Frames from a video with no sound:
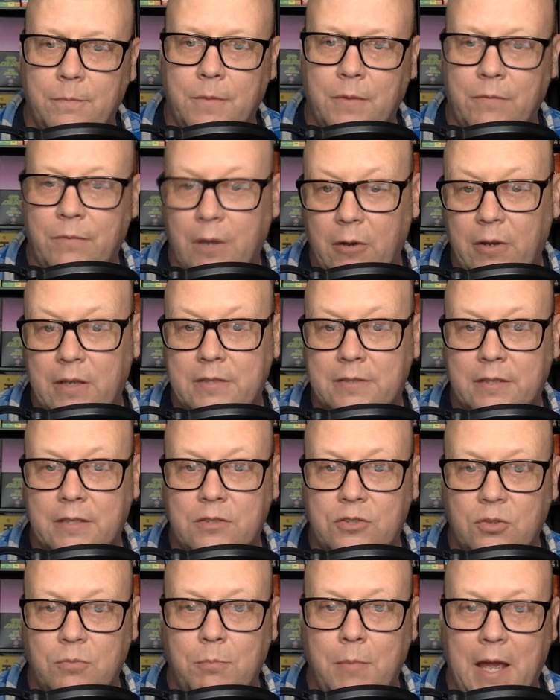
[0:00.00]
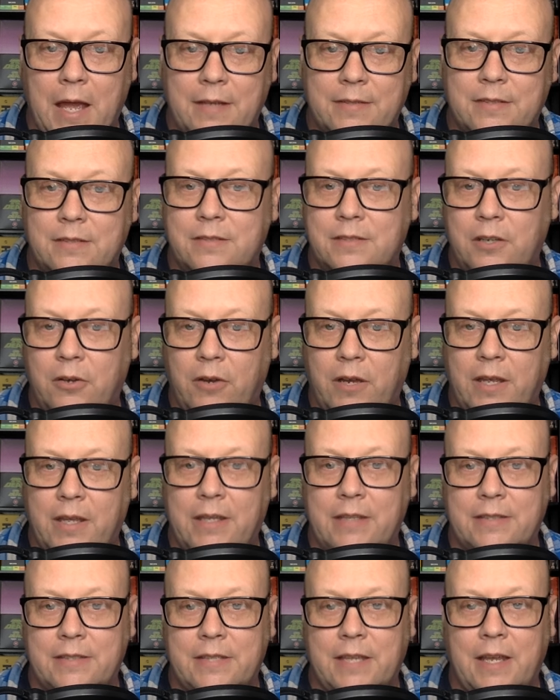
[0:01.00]
variously to mass hysteria,
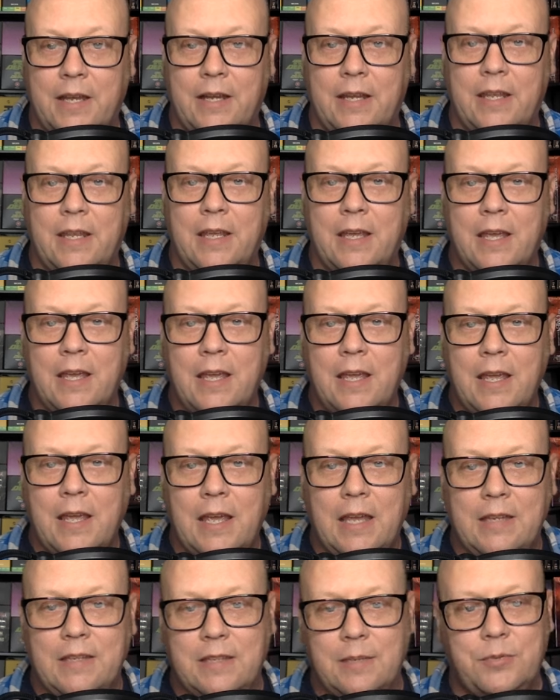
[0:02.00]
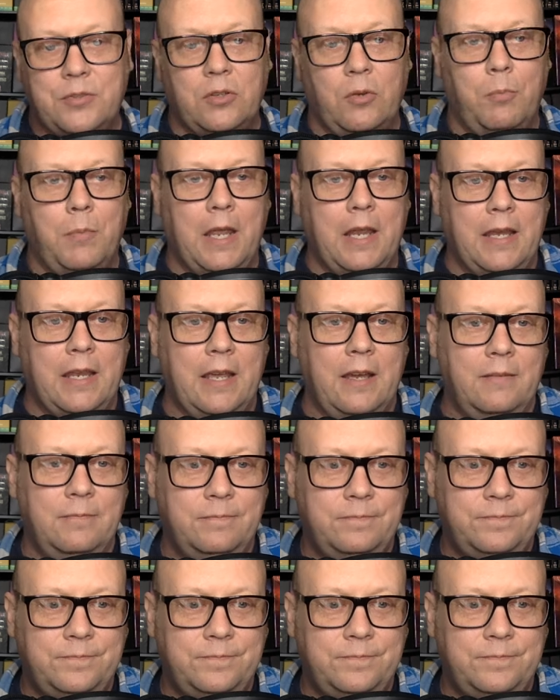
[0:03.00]
insanity, and dipsomania.